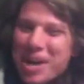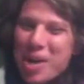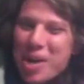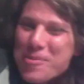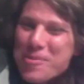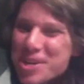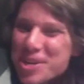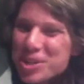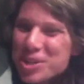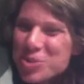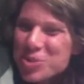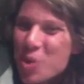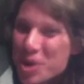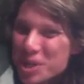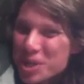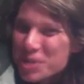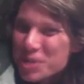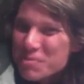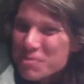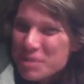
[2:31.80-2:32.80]
Because what
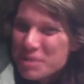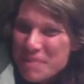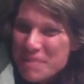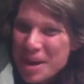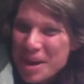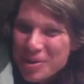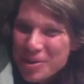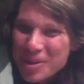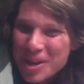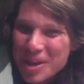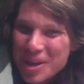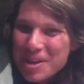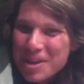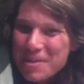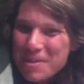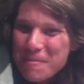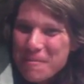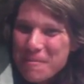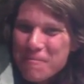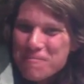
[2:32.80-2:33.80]
could be better than
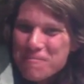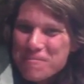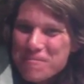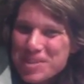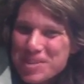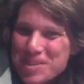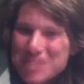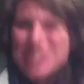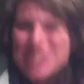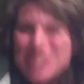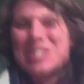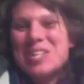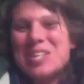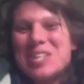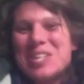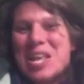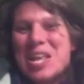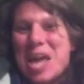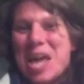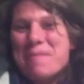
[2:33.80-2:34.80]

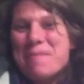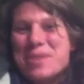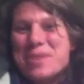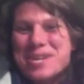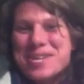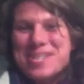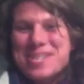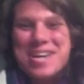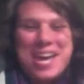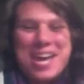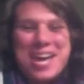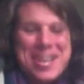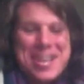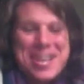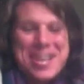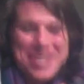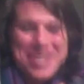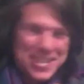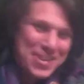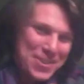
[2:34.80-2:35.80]
slamming
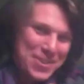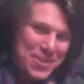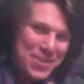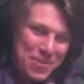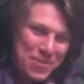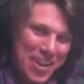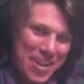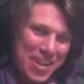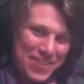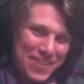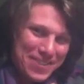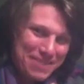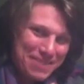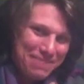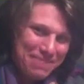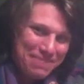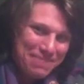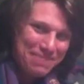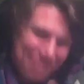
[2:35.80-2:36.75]
cake into your face?